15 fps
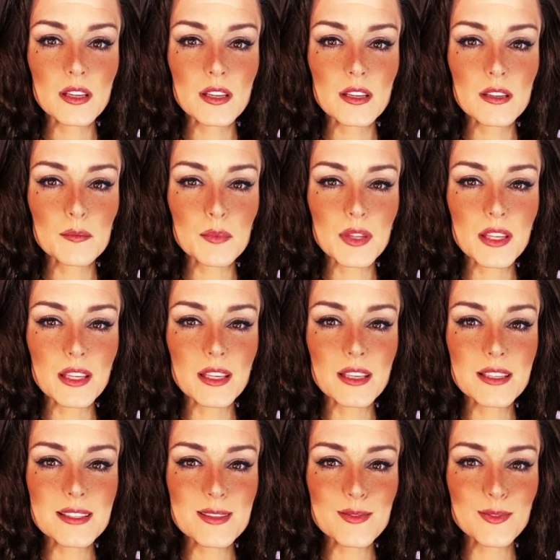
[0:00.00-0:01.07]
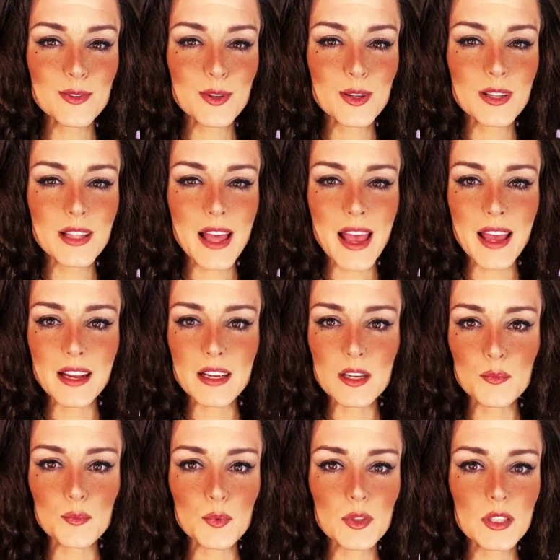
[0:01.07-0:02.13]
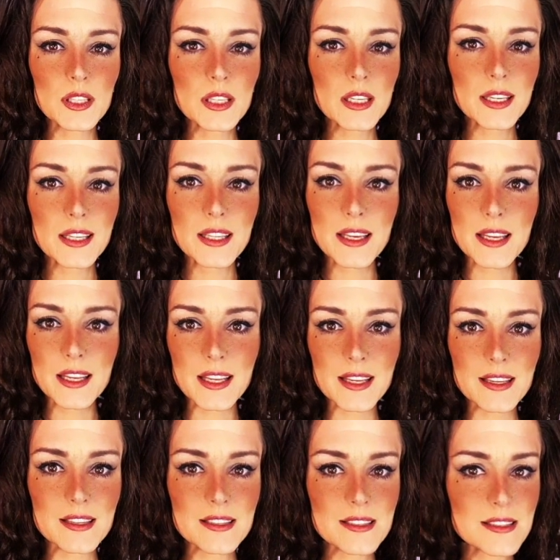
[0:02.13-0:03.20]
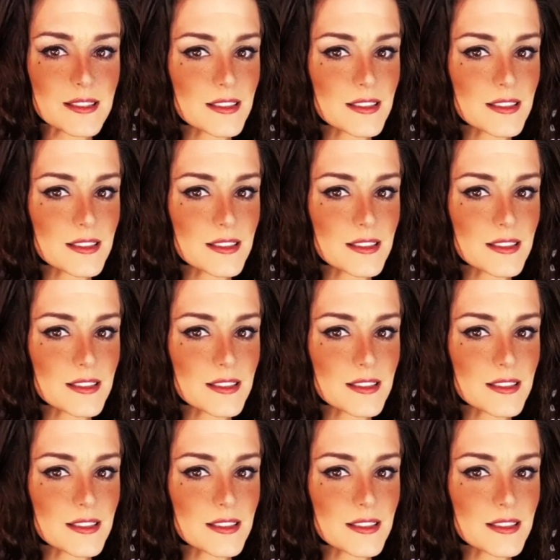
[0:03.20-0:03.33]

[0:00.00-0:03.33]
peaceful and completely at ease.